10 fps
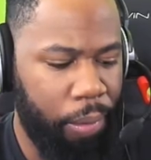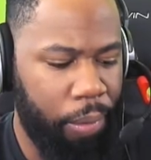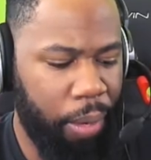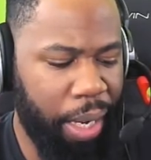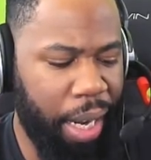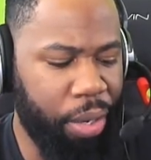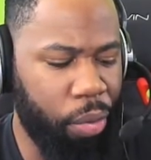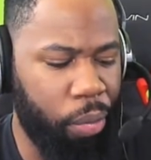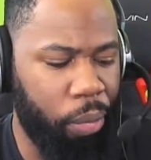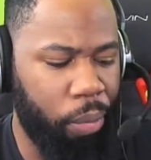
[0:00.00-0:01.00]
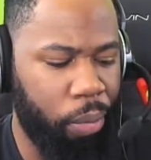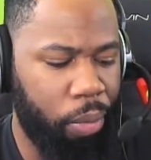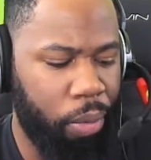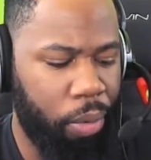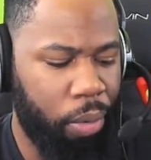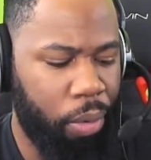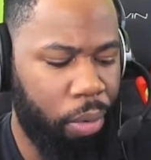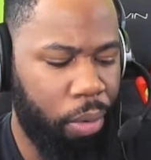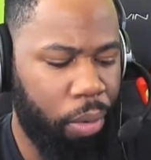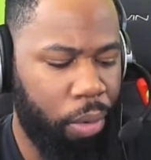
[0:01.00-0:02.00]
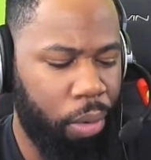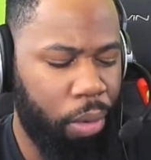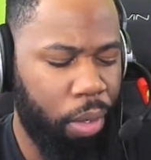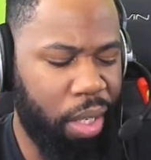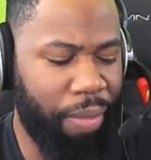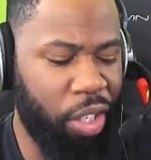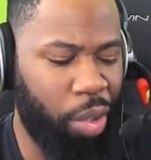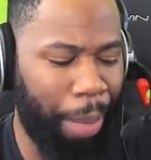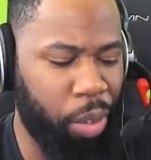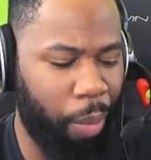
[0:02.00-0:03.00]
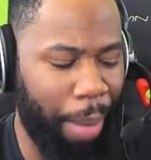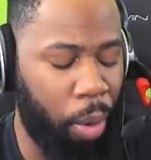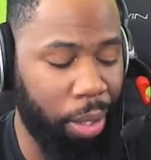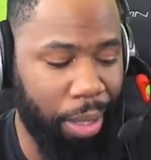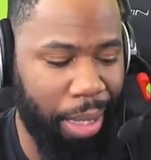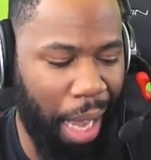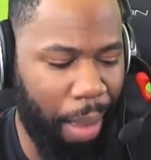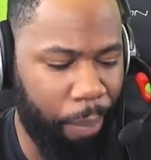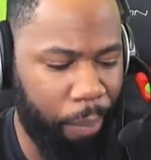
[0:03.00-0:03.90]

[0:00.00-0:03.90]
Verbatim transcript: What can I do? See if this drops a rainbow at the top.